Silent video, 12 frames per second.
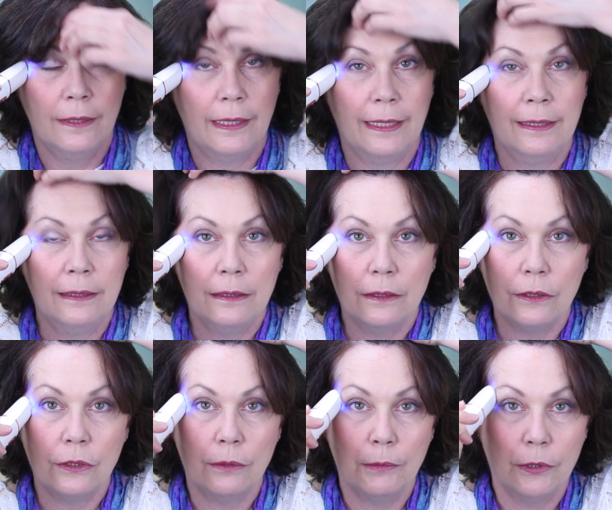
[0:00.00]
then
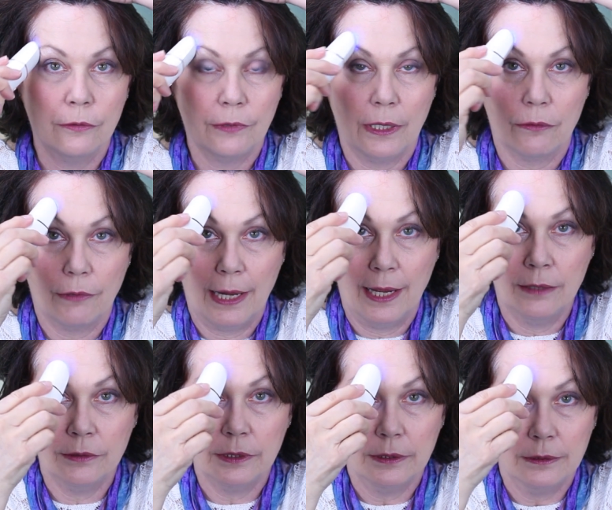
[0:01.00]
you move
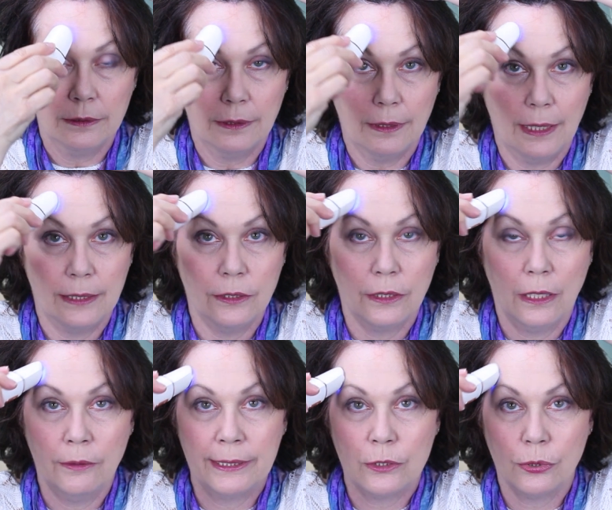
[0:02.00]
around and you
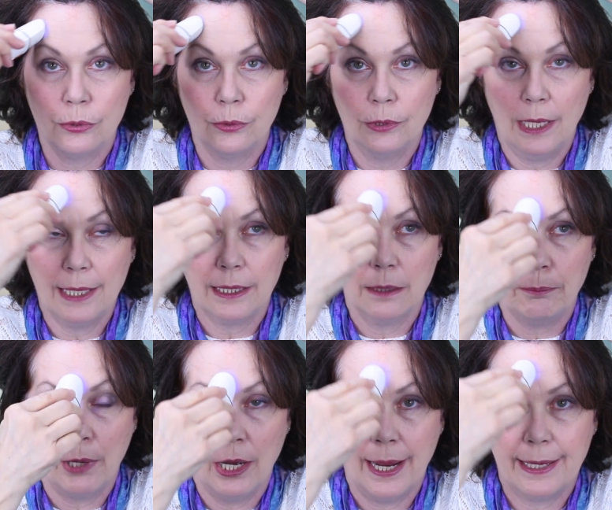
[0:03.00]
go into like a
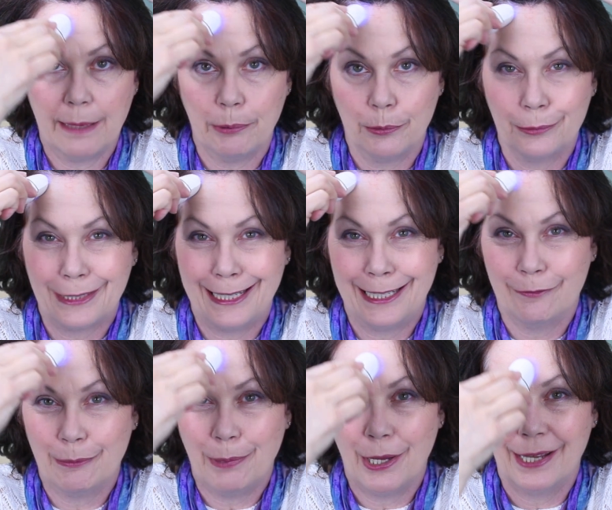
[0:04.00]
pineapple, the head of
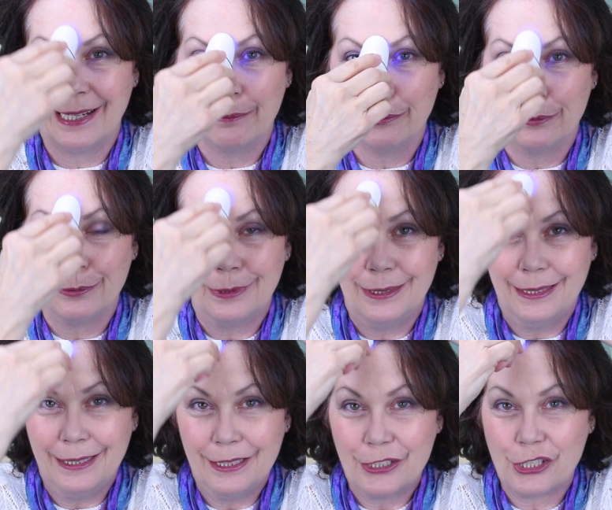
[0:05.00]
a pineapple
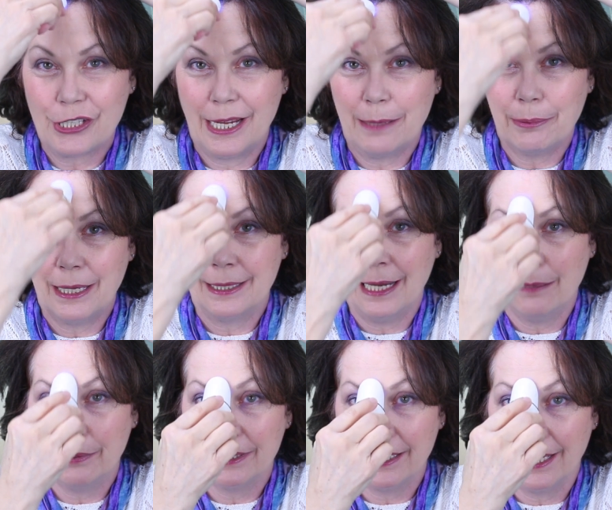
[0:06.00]
shape, and
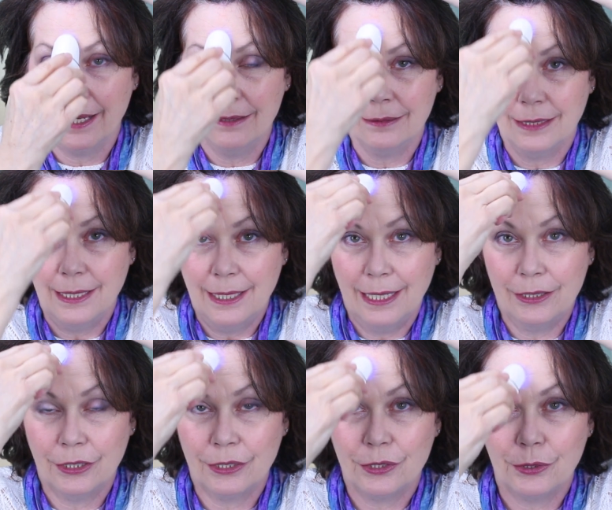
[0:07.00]
up and down,
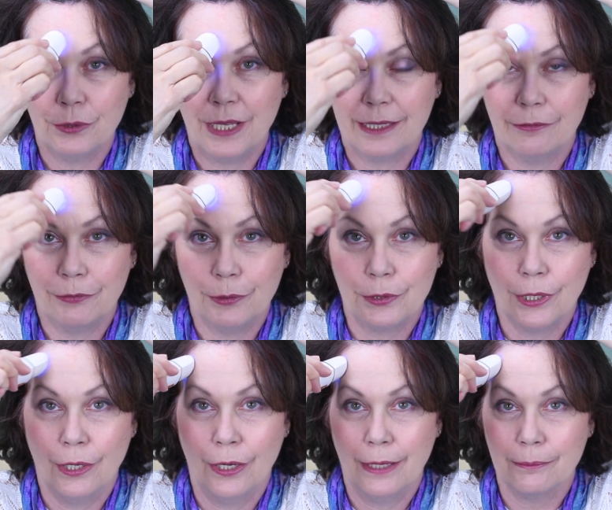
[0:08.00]
and you can do that a few
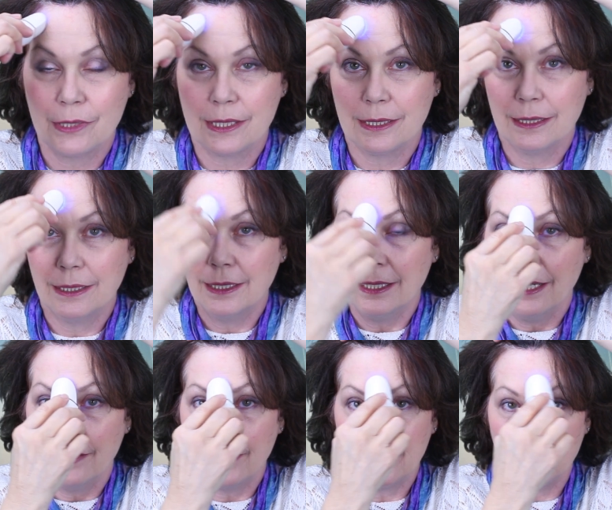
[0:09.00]
times.
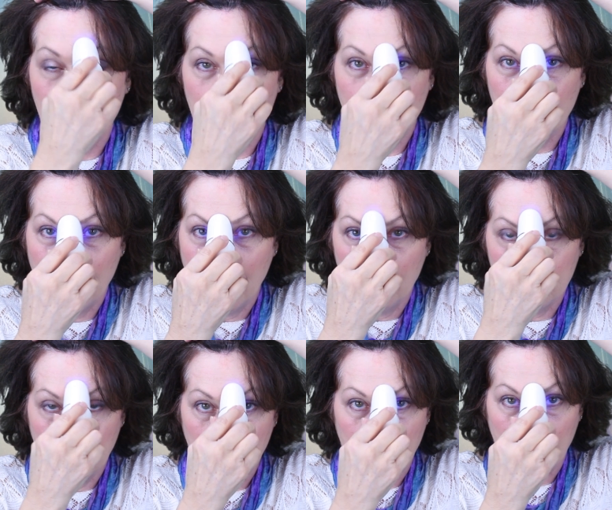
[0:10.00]
Then you move
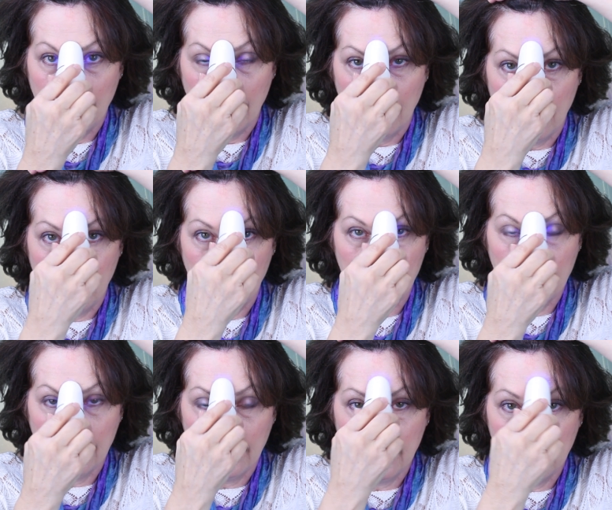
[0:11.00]
around
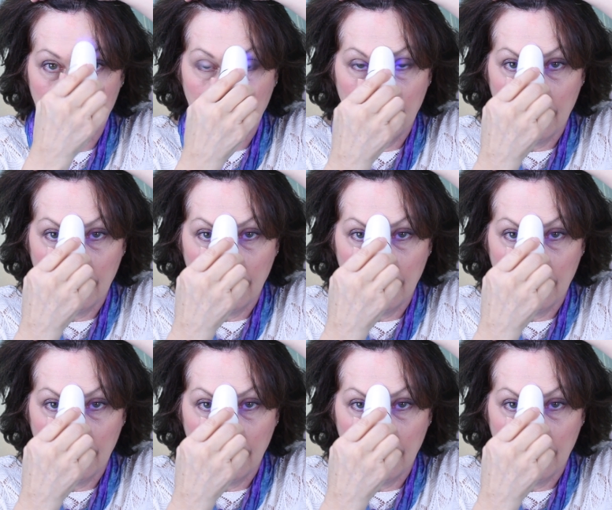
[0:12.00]
the